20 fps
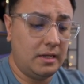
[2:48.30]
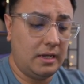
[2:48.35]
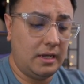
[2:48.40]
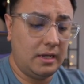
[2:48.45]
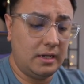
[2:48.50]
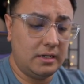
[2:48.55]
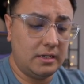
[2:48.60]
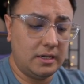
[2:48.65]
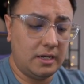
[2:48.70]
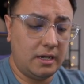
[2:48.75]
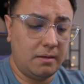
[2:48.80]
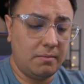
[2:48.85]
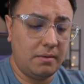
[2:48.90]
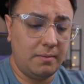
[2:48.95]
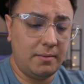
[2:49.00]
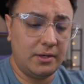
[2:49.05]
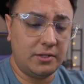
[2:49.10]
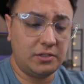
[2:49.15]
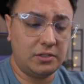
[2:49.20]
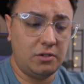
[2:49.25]
and
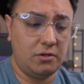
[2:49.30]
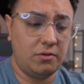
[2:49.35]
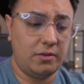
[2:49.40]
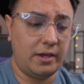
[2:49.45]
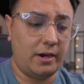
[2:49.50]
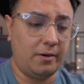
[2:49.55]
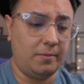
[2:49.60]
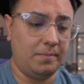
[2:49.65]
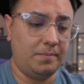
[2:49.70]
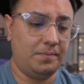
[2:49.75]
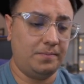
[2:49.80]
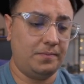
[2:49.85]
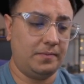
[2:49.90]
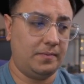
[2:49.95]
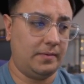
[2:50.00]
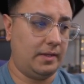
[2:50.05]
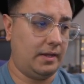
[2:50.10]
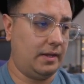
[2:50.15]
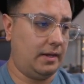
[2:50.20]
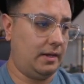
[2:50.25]
maybe I'll see you there.
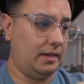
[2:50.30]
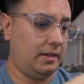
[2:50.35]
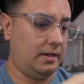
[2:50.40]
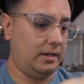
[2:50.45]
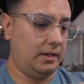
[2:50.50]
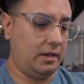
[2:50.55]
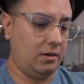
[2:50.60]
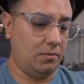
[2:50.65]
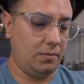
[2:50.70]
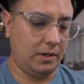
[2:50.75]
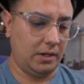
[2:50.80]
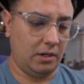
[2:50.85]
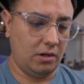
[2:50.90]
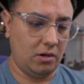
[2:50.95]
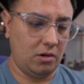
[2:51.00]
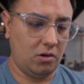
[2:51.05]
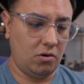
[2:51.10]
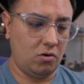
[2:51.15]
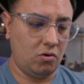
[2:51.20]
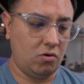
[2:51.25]
And here we
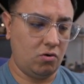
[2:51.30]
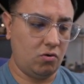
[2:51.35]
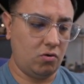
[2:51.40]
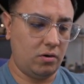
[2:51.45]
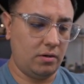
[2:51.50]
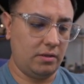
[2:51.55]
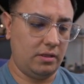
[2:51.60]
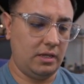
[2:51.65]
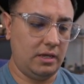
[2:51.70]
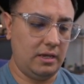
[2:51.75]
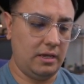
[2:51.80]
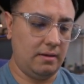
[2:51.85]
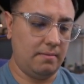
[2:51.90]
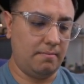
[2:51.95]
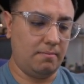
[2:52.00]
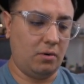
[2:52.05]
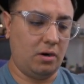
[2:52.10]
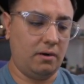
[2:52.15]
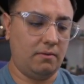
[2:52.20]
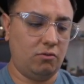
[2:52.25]
go, the
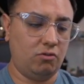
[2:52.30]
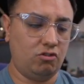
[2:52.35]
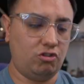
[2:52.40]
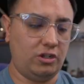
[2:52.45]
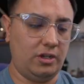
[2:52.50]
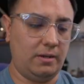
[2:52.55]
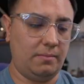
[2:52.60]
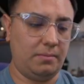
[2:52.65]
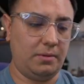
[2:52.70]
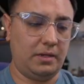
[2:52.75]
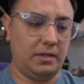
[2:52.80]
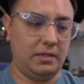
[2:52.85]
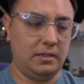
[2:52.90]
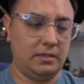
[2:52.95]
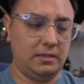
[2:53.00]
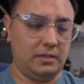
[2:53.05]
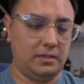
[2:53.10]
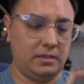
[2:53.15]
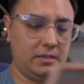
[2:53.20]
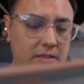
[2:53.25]
Marvel
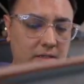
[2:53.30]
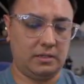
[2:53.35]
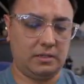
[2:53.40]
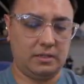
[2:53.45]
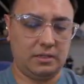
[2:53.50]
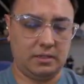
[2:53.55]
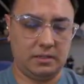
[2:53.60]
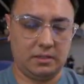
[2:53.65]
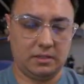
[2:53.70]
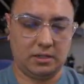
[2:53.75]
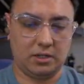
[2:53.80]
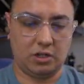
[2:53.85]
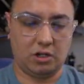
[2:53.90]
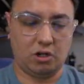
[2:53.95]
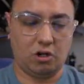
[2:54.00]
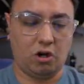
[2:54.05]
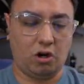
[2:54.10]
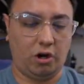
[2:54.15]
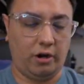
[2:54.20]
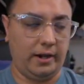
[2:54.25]
Champions
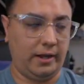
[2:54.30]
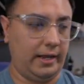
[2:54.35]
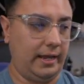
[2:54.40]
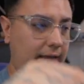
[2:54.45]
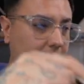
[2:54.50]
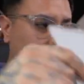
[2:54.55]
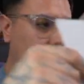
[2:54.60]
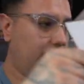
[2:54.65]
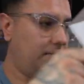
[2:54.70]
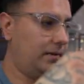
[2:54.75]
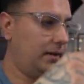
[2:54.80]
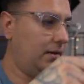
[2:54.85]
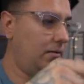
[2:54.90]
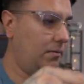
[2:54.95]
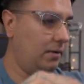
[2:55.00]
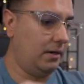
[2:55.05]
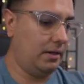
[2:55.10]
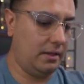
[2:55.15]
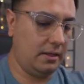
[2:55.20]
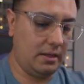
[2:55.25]
card game. Get
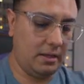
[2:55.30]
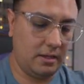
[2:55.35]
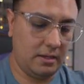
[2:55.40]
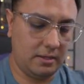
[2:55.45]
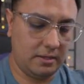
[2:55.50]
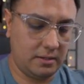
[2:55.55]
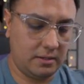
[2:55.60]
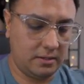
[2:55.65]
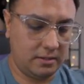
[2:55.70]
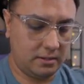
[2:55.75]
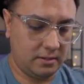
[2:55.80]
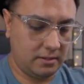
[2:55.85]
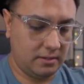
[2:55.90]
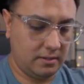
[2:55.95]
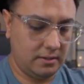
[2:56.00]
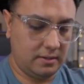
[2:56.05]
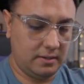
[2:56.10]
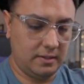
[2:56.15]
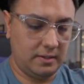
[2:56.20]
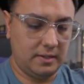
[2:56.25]
rid of this.
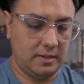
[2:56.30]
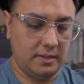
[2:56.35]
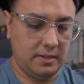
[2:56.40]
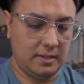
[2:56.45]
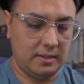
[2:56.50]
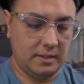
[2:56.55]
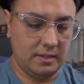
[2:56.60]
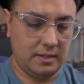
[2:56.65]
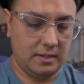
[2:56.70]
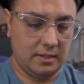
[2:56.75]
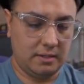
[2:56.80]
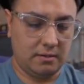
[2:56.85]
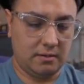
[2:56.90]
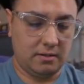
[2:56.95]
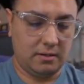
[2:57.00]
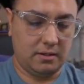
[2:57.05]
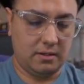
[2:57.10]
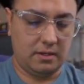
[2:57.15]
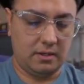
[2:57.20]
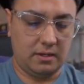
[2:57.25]

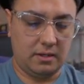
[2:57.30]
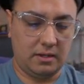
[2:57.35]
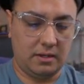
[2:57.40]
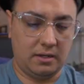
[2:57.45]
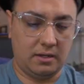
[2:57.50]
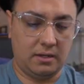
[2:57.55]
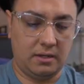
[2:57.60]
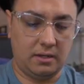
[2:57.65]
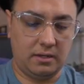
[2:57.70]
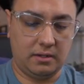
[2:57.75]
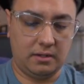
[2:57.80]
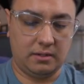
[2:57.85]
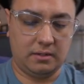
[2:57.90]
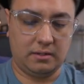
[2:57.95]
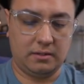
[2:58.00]
Okay.